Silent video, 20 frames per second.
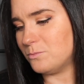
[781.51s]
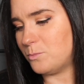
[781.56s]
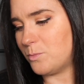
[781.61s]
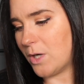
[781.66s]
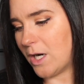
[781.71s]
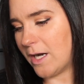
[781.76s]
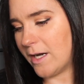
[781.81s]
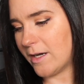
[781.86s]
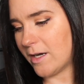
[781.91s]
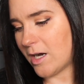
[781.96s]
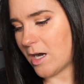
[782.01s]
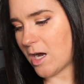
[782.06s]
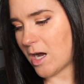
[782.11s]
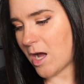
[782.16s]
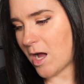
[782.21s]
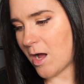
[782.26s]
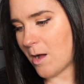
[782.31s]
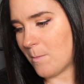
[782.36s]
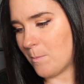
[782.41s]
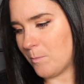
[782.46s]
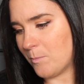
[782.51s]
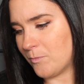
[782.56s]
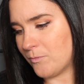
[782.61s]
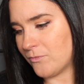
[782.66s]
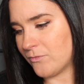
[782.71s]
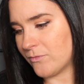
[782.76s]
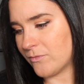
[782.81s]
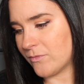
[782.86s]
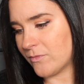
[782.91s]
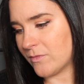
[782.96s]
But, I
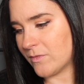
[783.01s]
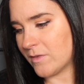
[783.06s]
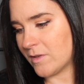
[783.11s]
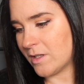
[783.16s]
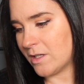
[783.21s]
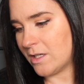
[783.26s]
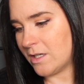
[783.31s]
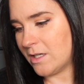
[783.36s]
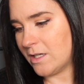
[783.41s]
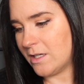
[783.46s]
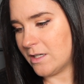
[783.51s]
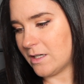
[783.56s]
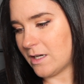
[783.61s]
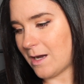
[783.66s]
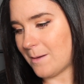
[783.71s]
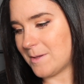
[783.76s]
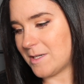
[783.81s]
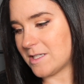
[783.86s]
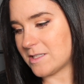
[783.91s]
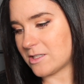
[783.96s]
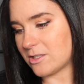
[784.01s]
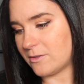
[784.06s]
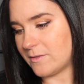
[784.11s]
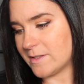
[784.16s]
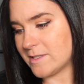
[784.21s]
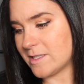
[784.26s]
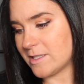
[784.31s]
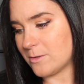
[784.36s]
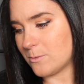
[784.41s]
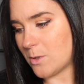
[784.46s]
mean, it's a
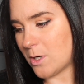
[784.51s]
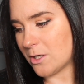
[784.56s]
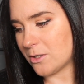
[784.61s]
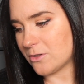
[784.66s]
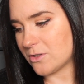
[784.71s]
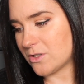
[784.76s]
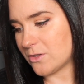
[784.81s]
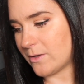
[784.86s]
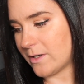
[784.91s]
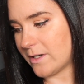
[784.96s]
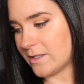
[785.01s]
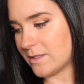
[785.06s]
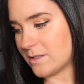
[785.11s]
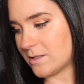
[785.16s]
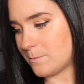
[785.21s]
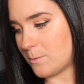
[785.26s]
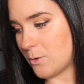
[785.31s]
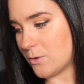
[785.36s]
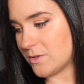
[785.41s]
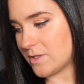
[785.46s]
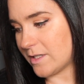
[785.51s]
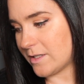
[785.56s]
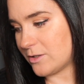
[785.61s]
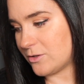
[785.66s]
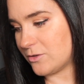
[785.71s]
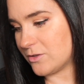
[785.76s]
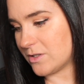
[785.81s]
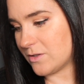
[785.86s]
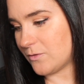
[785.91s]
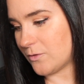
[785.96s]
cleansing water, so I suppose I
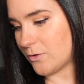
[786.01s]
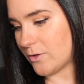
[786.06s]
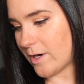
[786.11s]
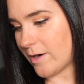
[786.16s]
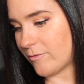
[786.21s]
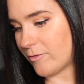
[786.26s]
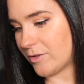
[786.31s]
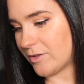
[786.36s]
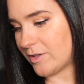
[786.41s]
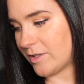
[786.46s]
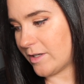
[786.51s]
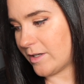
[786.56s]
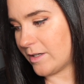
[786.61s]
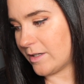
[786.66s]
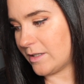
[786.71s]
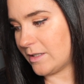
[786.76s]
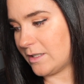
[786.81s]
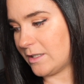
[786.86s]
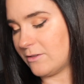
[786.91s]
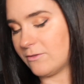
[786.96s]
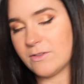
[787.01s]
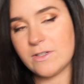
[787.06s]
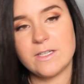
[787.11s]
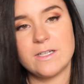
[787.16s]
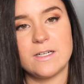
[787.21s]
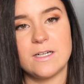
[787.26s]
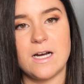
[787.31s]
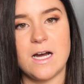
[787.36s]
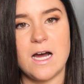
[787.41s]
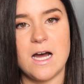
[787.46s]
could use it for everything,
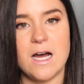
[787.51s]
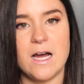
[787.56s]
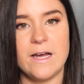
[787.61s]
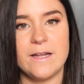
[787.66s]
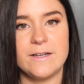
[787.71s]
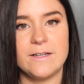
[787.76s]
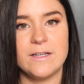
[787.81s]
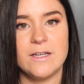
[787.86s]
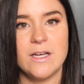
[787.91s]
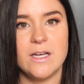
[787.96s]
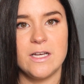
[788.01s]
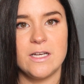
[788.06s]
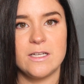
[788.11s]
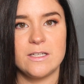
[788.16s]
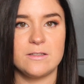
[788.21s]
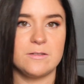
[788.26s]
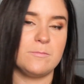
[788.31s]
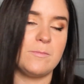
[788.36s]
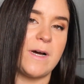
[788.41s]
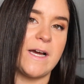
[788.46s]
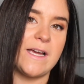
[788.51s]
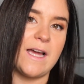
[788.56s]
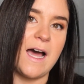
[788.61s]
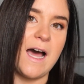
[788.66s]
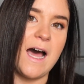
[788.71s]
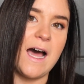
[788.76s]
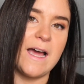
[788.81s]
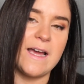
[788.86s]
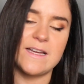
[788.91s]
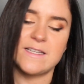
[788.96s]
even on my
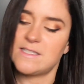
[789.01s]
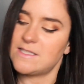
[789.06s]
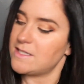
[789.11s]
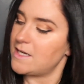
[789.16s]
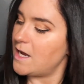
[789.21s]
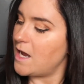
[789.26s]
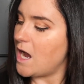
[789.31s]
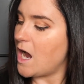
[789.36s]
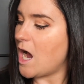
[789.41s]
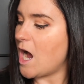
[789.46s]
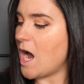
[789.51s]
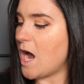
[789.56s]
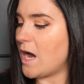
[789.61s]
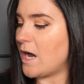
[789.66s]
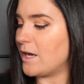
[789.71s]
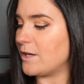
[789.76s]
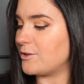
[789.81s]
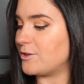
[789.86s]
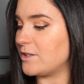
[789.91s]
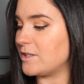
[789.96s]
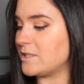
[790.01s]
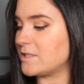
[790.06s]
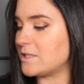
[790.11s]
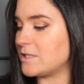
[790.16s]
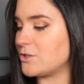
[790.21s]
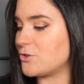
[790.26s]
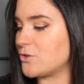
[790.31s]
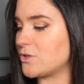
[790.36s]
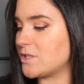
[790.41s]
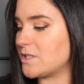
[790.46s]
eyes. I think it's
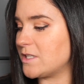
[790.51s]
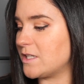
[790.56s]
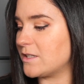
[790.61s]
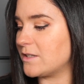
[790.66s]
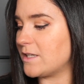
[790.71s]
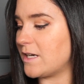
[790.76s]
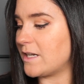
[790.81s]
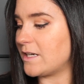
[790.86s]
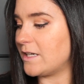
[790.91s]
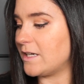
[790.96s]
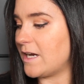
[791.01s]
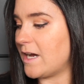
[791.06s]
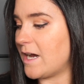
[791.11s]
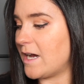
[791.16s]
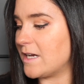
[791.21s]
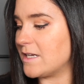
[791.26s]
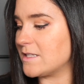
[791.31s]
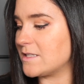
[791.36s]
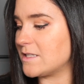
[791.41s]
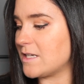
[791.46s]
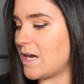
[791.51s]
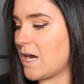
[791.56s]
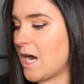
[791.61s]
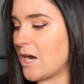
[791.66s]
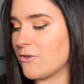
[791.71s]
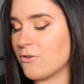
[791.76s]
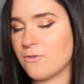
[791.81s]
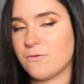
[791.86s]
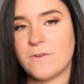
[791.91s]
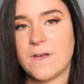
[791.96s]
interesting that it has
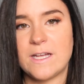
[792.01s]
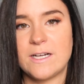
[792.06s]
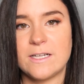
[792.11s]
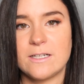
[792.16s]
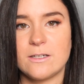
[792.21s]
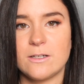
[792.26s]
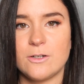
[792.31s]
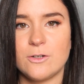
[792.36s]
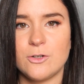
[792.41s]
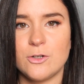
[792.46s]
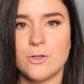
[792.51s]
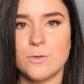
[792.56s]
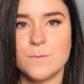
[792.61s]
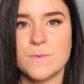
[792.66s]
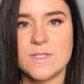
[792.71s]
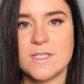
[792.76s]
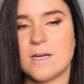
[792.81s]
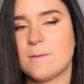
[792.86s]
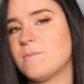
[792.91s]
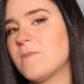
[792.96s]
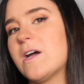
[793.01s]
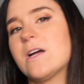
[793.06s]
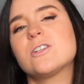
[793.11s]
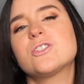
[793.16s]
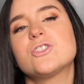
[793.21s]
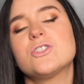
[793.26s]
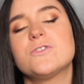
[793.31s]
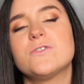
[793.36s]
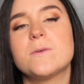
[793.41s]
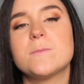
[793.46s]
Ayurvedic herbs. I'm
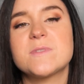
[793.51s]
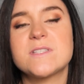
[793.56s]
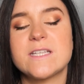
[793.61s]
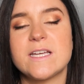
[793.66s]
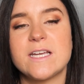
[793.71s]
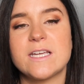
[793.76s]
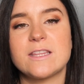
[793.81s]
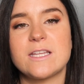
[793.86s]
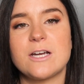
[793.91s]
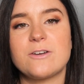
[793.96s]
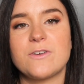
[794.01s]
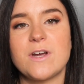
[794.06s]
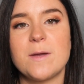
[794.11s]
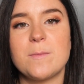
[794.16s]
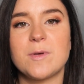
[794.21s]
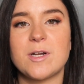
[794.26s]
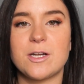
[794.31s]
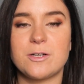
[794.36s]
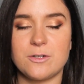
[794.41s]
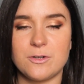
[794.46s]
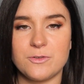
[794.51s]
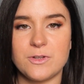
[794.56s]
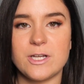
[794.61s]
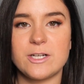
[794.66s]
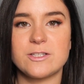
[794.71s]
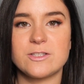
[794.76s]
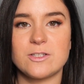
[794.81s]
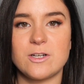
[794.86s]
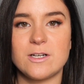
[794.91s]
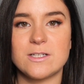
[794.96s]
not sure if I'm saying that right, but I know
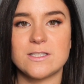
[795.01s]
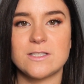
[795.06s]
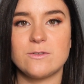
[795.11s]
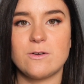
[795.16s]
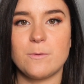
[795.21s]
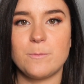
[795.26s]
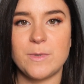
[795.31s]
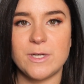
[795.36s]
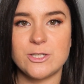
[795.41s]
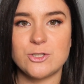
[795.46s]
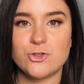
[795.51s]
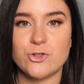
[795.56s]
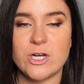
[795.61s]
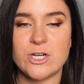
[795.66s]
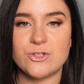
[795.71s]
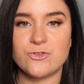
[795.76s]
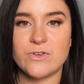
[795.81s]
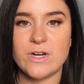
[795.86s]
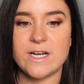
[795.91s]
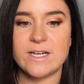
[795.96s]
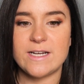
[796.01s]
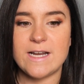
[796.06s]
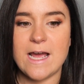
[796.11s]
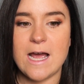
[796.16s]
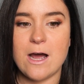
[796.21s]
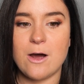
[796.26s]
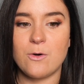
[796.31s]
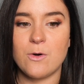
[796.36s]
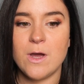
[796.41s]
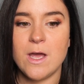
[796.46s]
that is also a big trend right
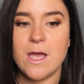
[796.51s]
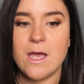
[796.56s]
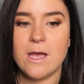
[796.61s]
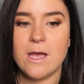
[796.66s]
now.